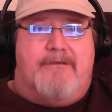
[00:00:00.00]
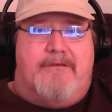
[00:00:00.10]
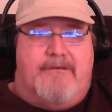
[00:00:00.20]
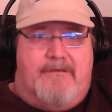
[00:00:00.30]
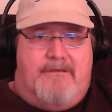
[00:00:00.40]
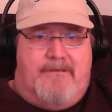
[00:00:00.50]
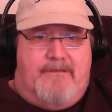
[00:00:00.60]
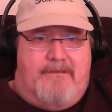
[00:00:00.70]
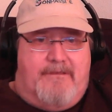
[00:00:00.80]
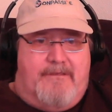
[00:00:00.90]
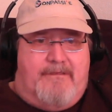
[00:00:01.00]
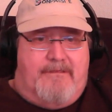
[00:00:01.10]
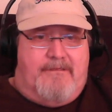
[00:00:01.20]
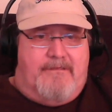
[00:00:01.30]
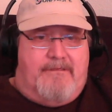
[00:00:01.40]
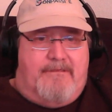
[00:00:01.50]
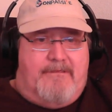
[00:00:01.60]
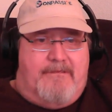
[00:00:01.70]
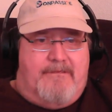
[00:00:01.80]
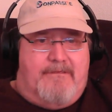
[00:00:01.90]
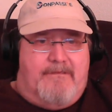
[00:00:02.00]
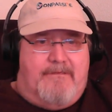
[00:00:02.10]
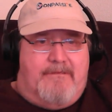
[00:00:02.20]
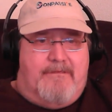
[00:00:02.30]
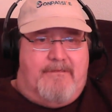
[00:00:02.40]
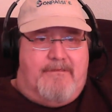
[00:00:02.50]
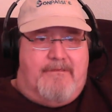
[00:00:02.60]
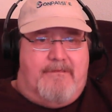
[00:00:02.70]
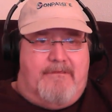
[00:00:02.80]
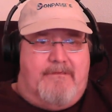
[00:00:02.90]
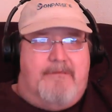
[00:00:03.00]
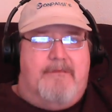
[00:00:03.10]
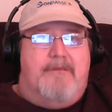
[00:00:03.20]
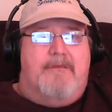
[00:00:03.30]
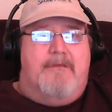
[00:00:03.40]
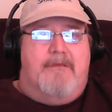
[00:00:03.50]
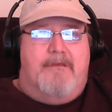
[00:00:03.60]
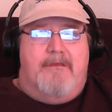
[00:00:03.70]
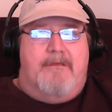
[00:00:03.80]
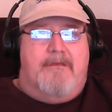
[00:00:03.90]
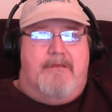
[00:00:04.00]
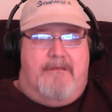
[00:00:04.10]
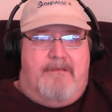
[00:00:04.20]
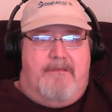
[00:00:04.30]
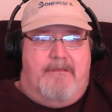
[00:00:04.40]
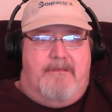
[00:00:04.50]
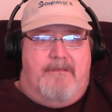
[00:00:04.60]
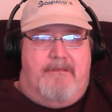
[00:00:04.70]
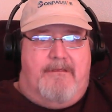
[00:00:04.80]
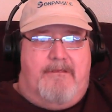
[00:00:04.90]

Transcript: (no one is talking)